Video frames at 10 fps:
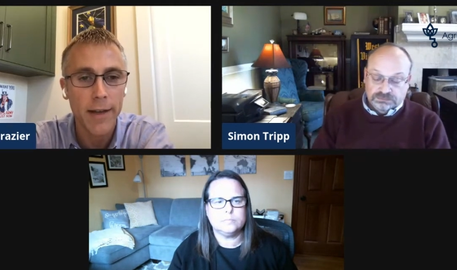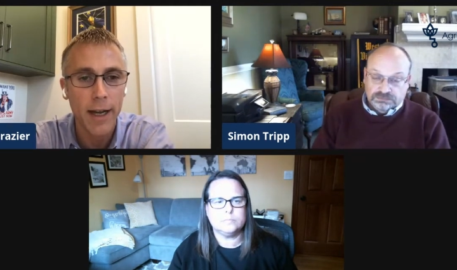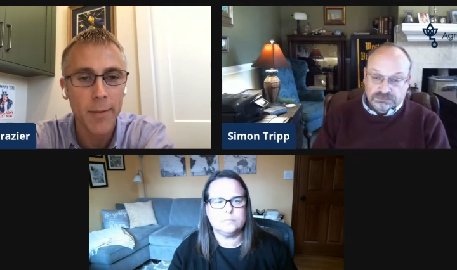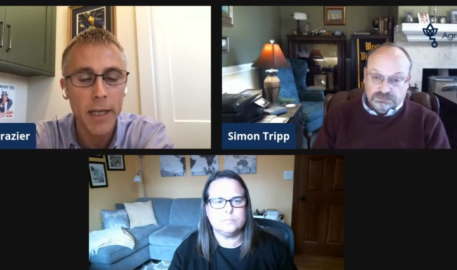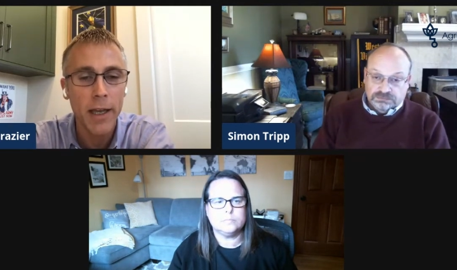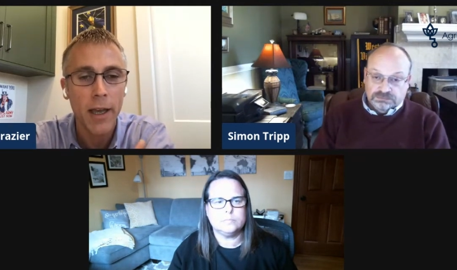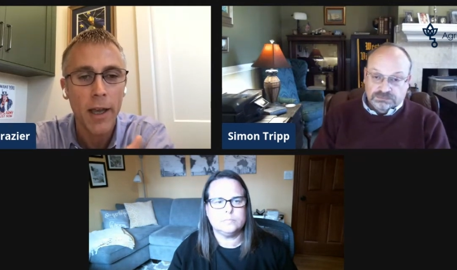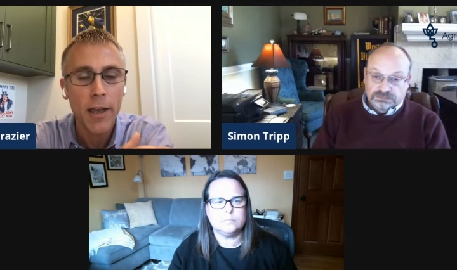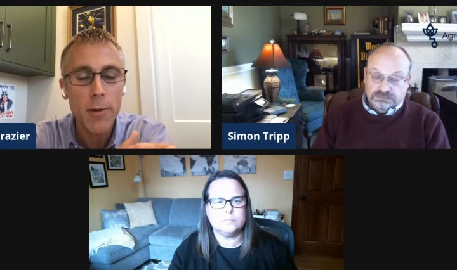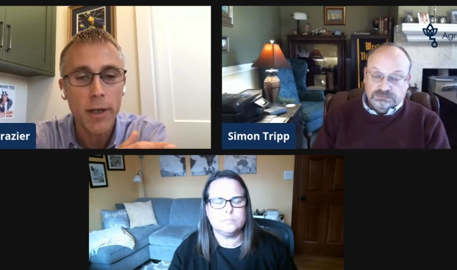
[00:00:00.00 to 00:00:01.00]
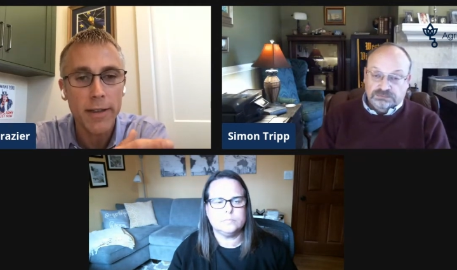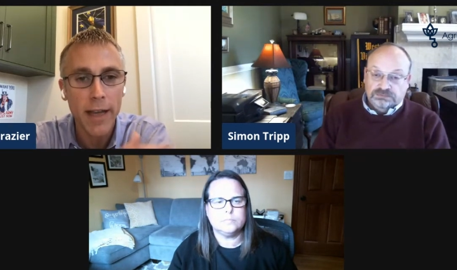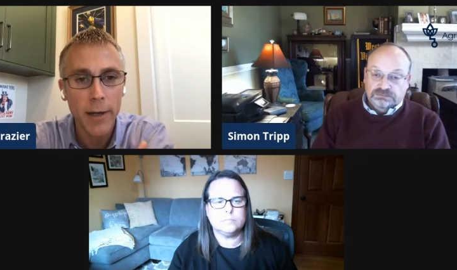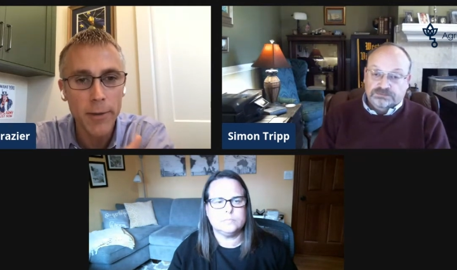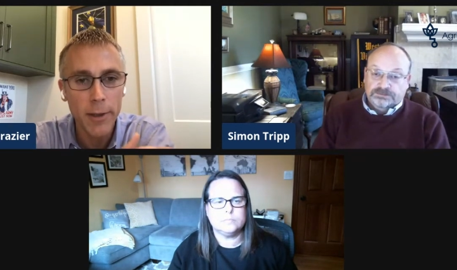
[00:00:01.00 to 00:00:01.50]
Speaker 1: economy. You can
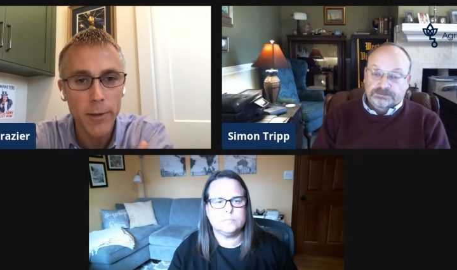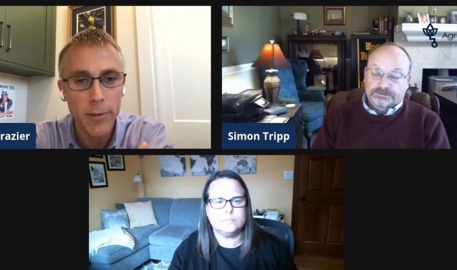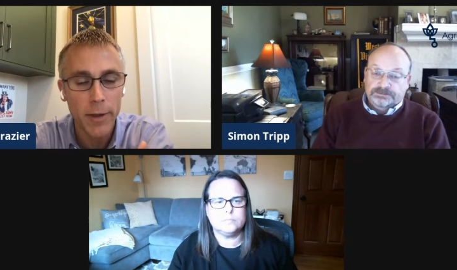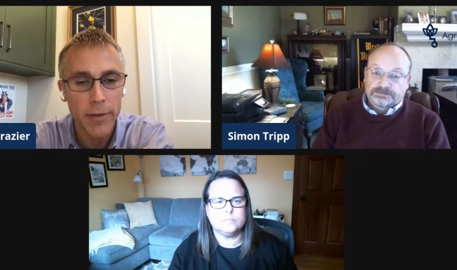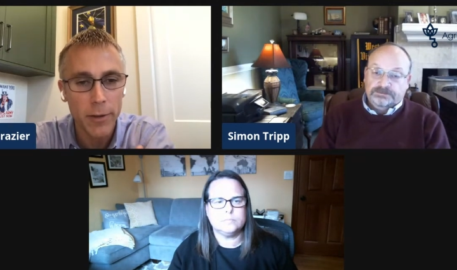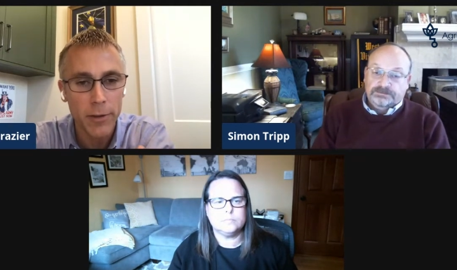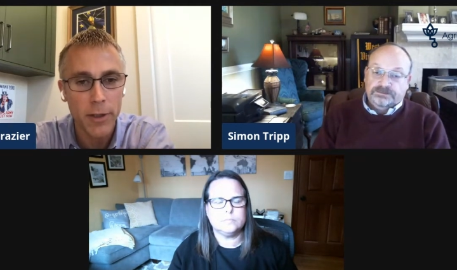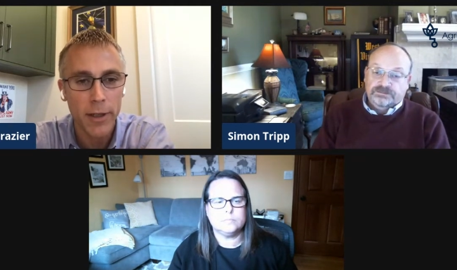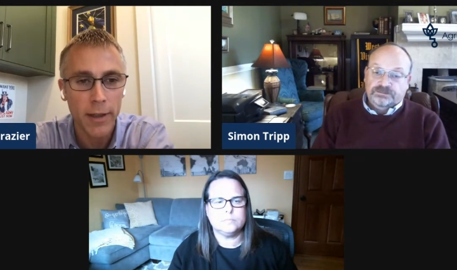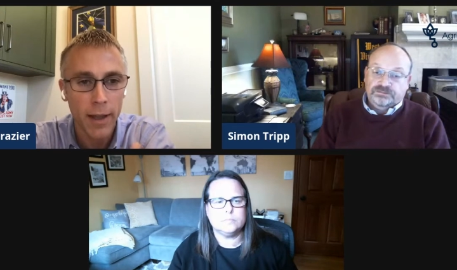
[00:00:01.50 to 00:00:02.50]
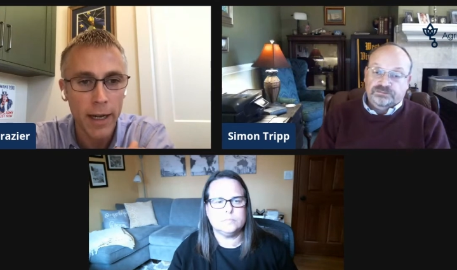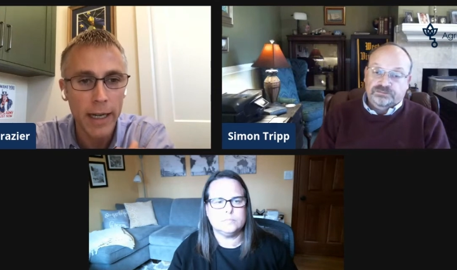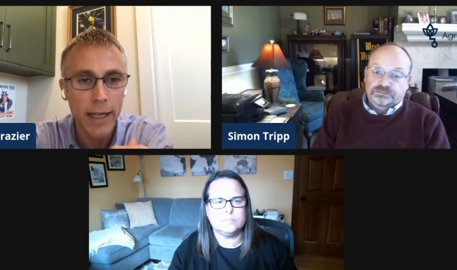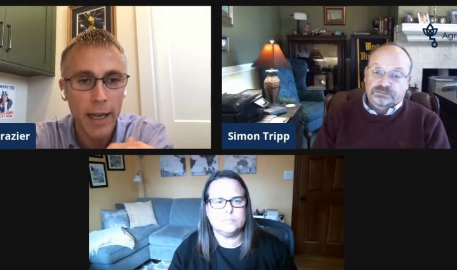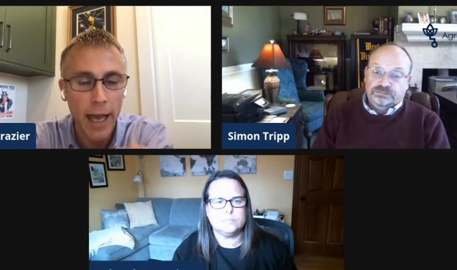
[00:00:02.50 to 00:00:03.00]
download the research
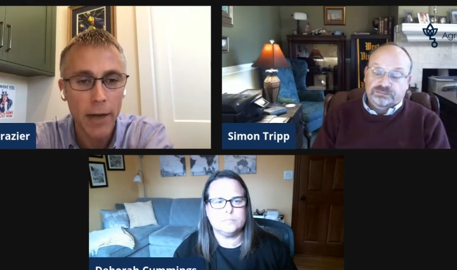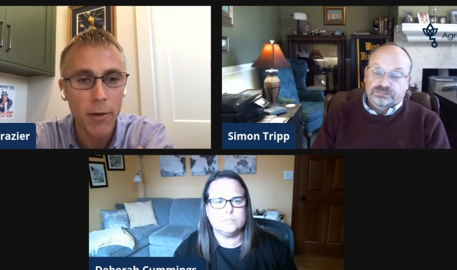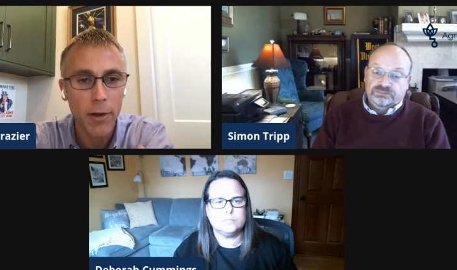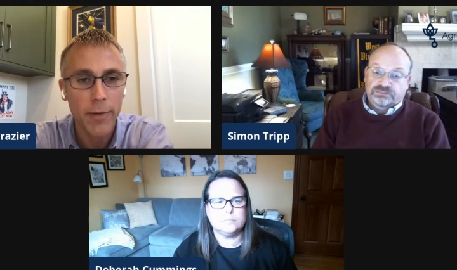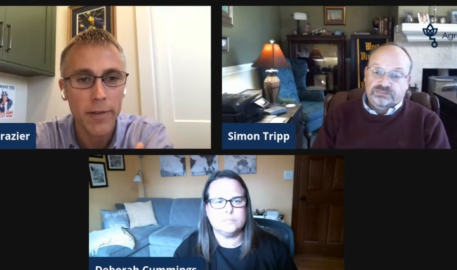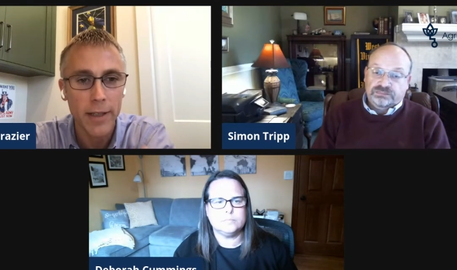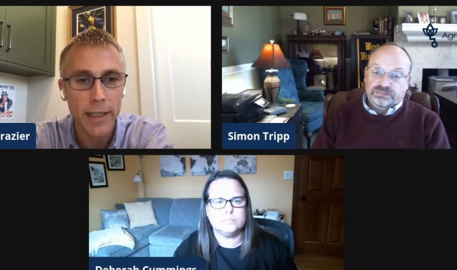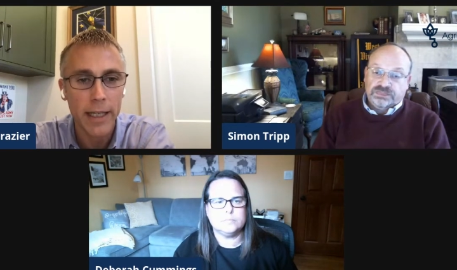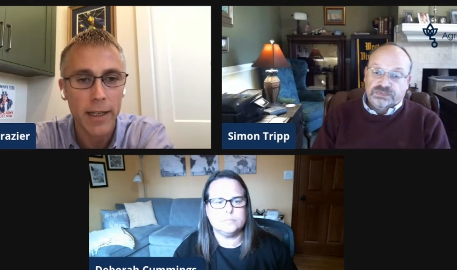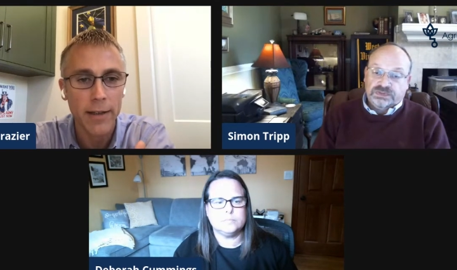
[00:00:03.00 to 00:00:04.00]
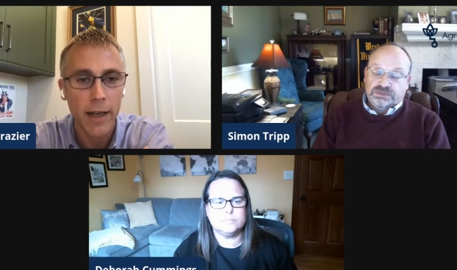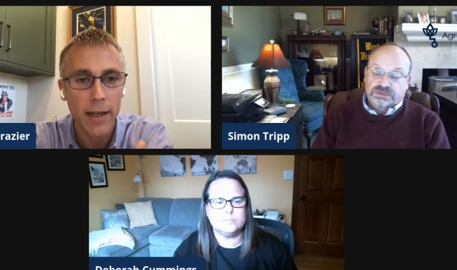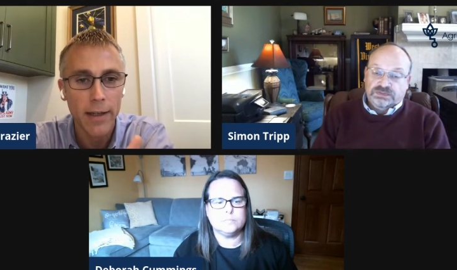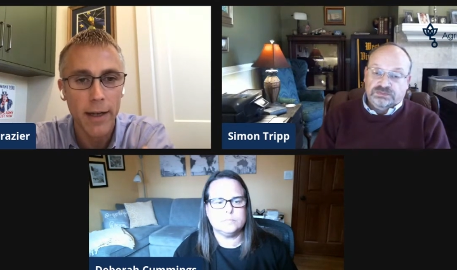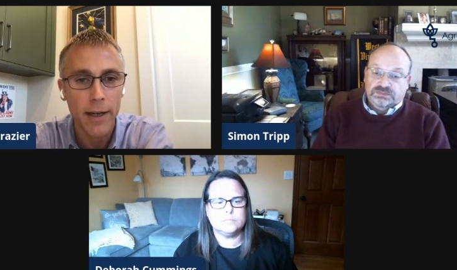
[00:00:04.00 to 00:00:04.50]
online at
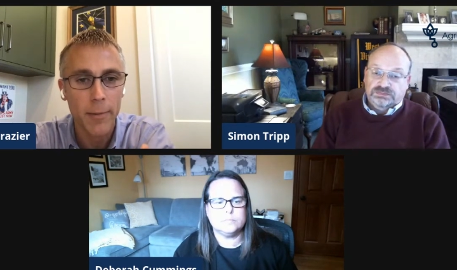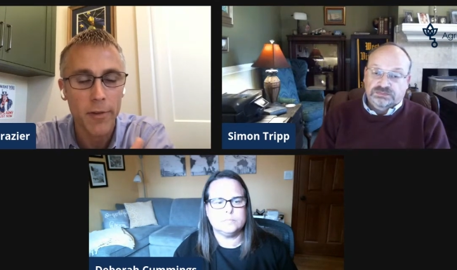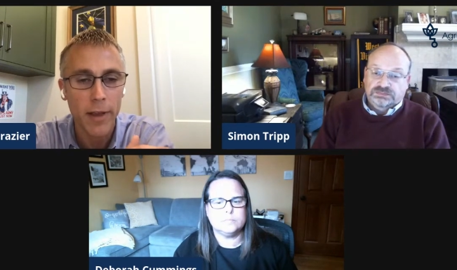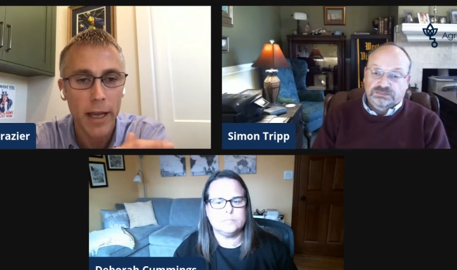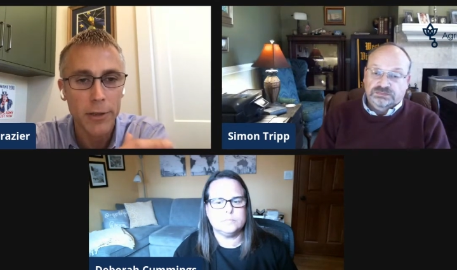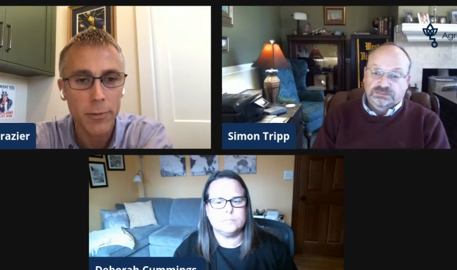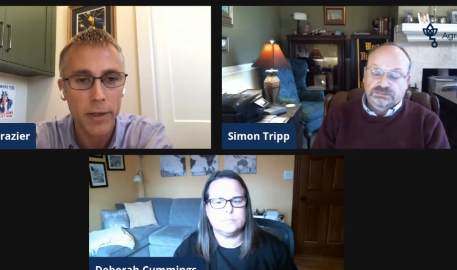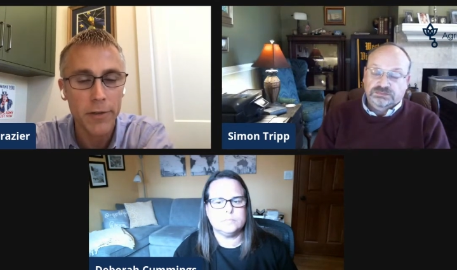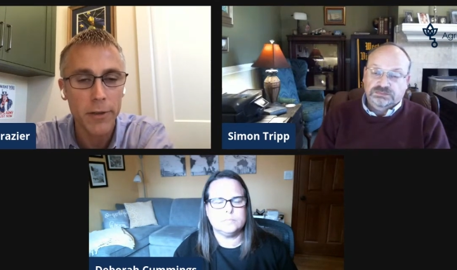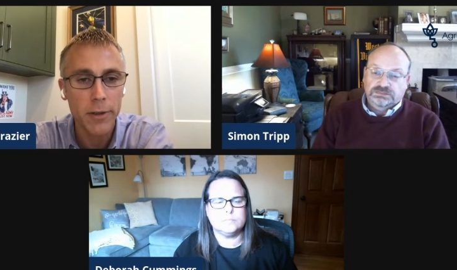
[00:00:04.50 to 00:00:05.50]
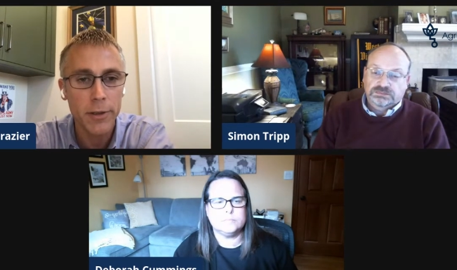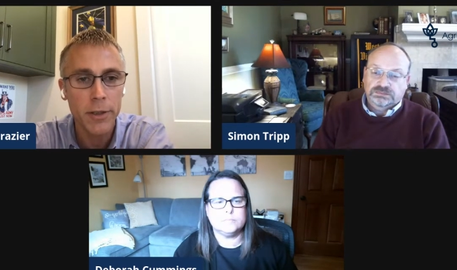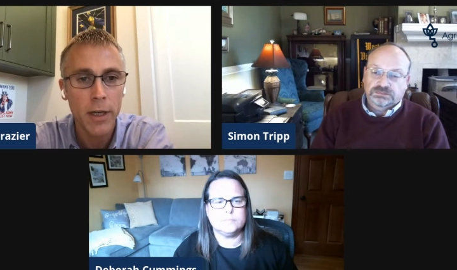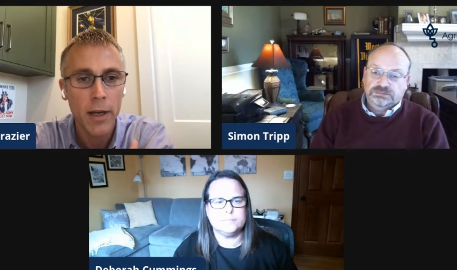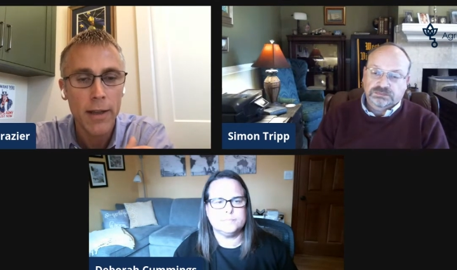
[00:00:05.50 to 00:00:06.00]
agrinovusindiana.com slash
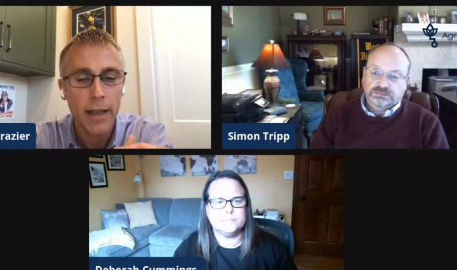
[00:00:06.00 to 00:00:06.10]
research.